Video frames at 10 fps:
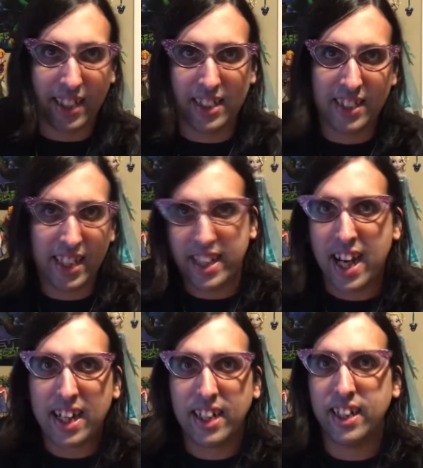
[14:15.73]

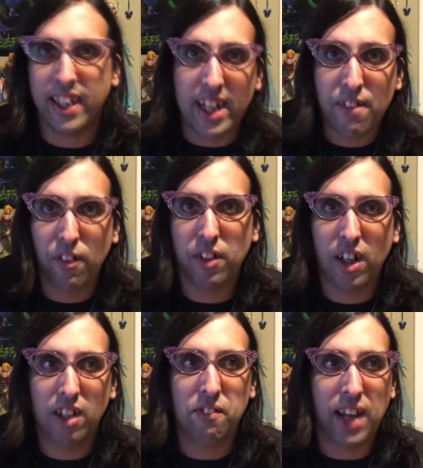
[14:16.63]
satanic and the evil and
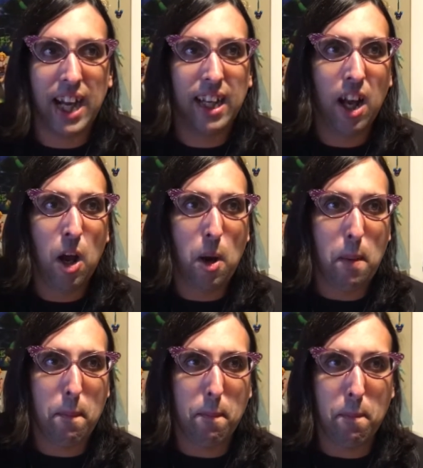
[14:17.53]
all of that
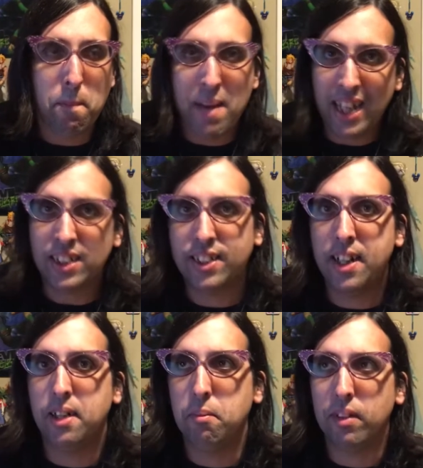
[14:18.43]
makes
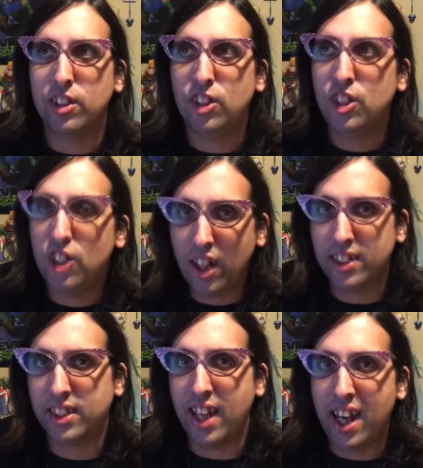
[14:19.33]
them
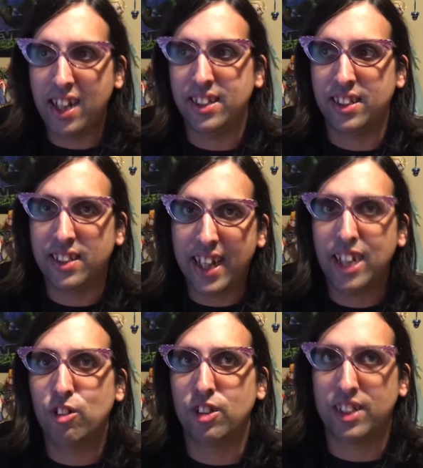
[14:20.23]
just as
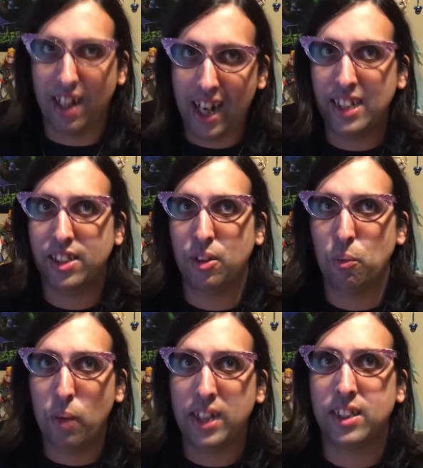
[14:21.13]
dangerous as the
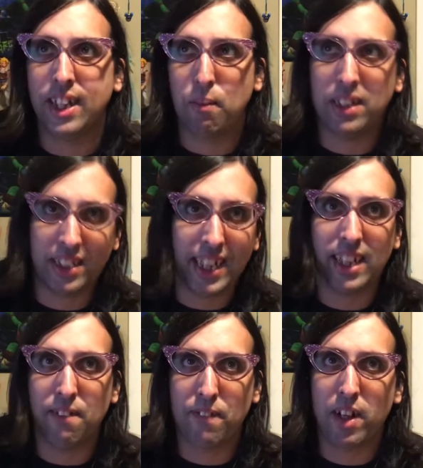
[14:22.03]
witch that we see
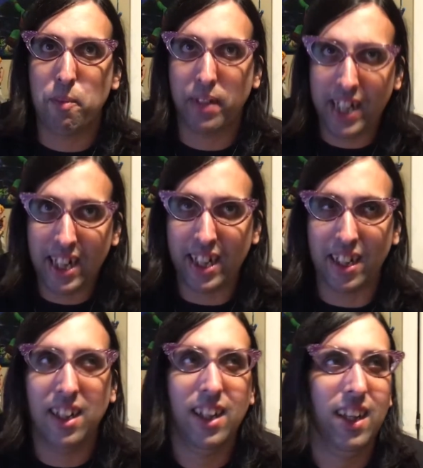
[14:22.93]
at the very
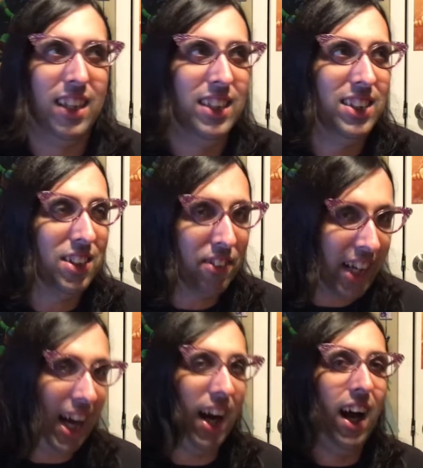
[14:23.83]
beginning. So
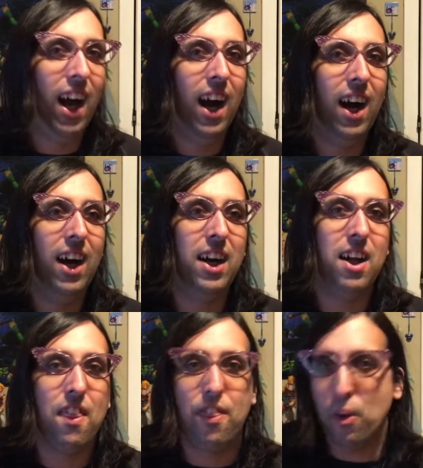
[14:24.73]
yeah,
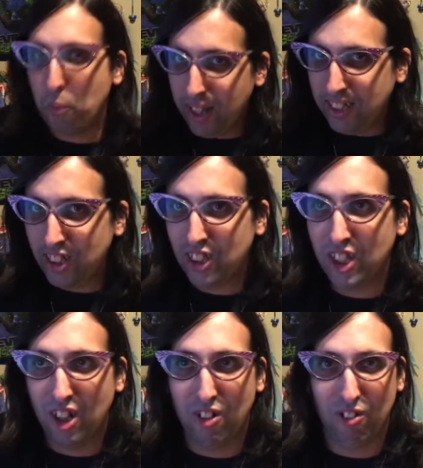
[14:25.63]
The
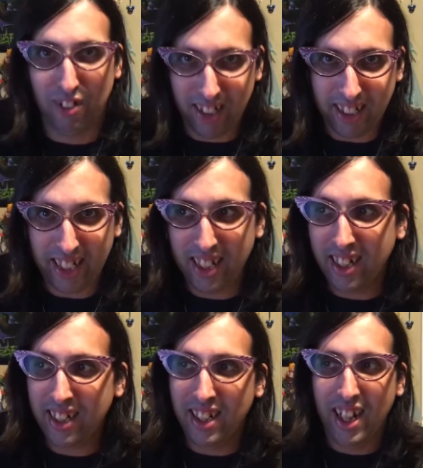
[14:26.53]
Witch, really
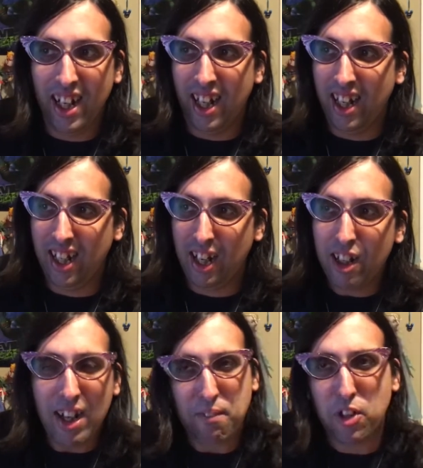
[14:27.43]
good. I
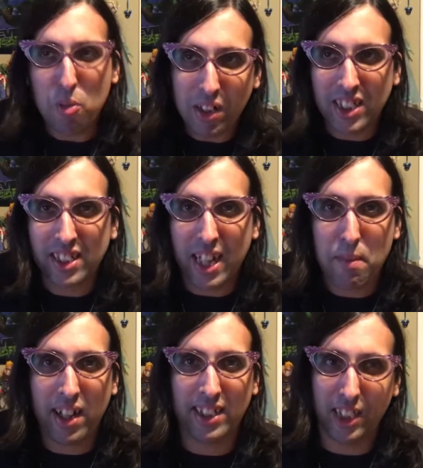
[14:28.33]
don't have too much to say
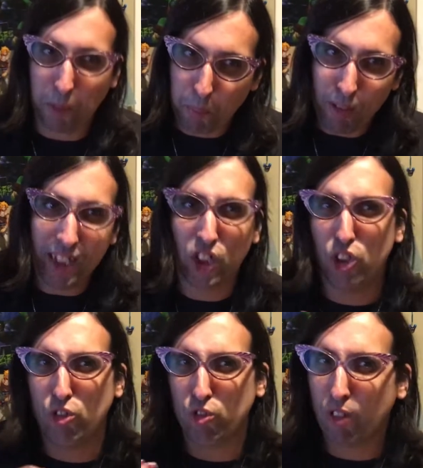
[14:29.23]
about it because it's a pretty
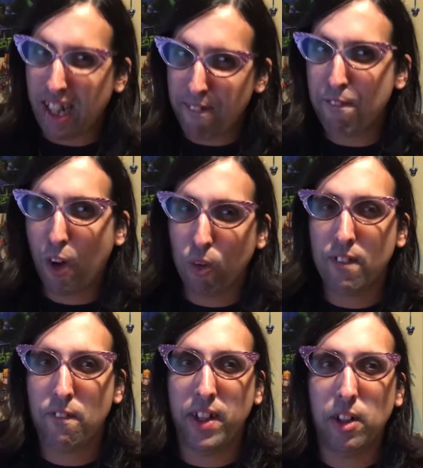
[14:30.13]

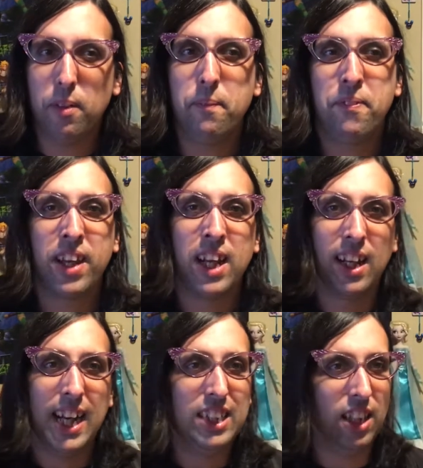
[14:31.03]
straightforward film.
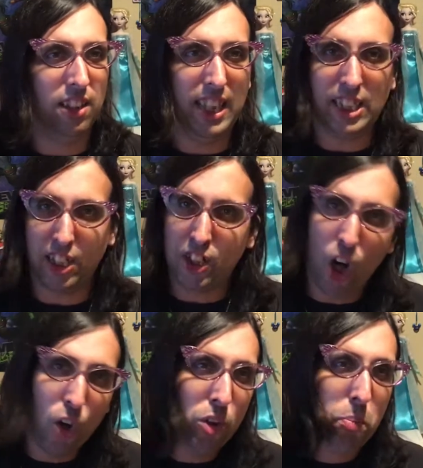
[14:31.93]
It's a
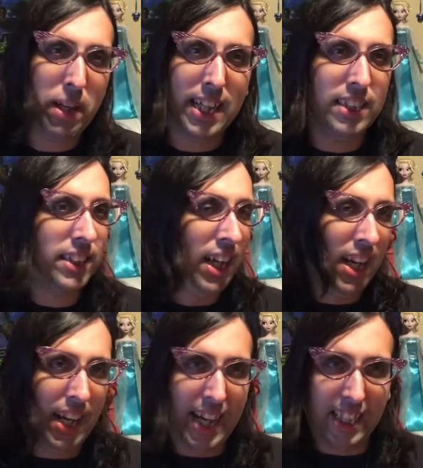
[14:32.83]
tone piece.
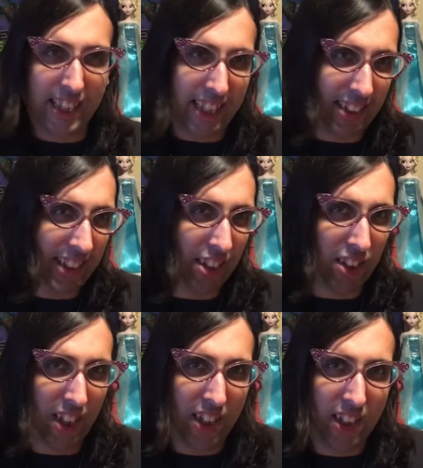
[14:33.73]

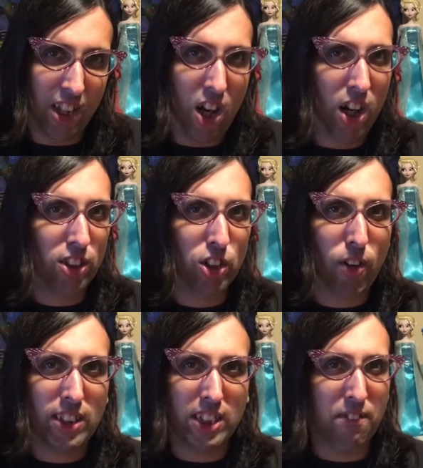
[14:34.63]
There's a long
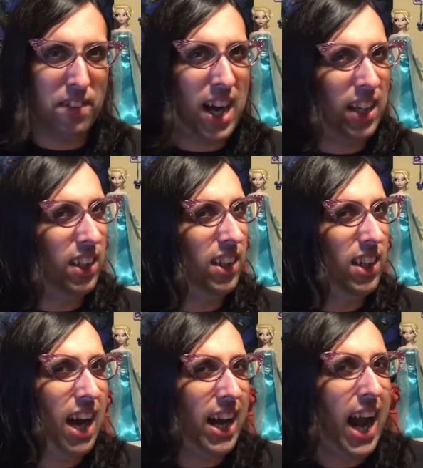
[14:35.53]
stretches of not a
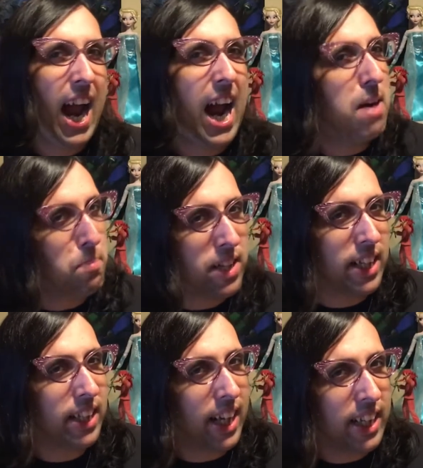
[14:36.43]
lot
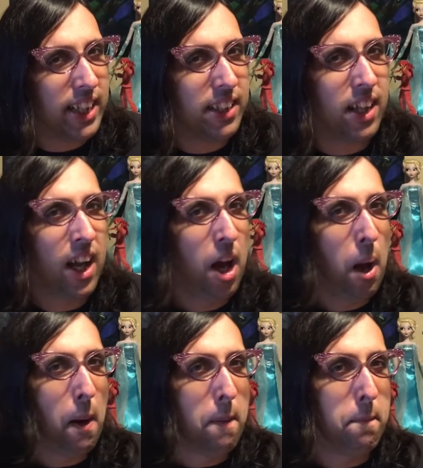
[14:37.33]
happening in it,
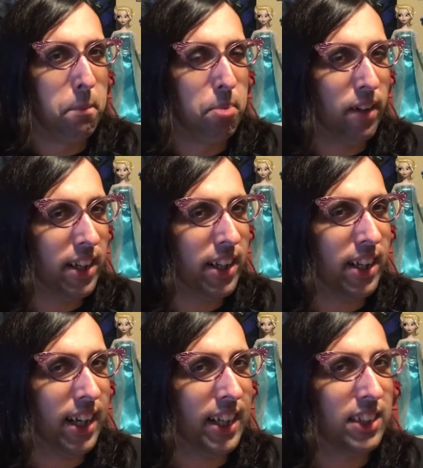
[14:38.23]

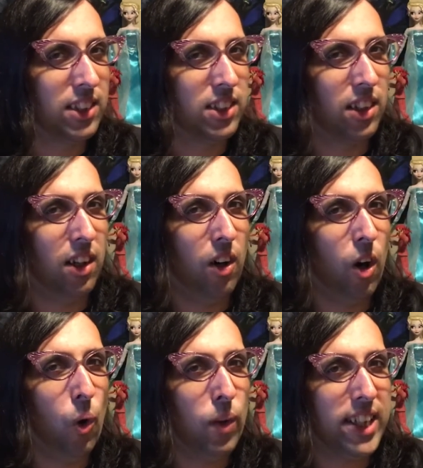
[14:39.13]
but it's
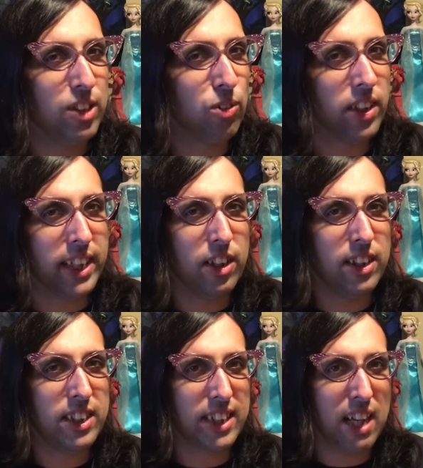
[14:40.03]
always really
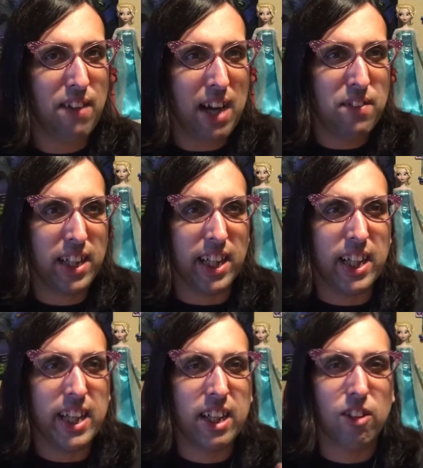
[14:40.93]
good at just kind of having that
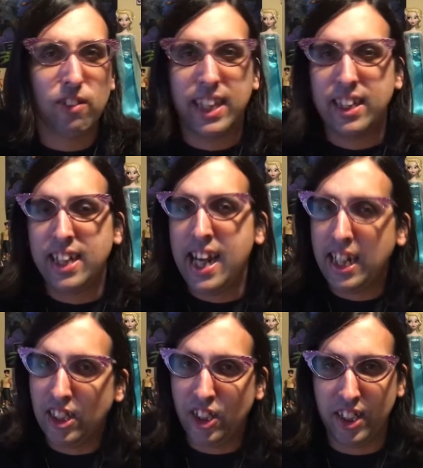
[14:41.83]
eerie
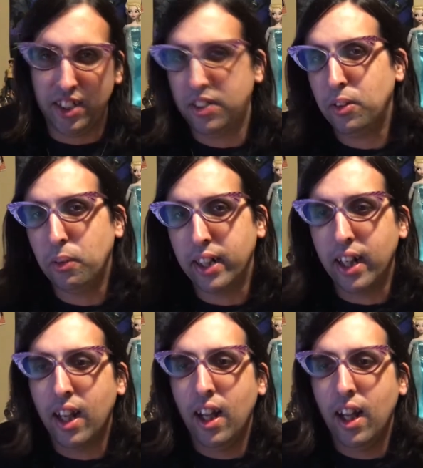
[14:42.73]
tension to it,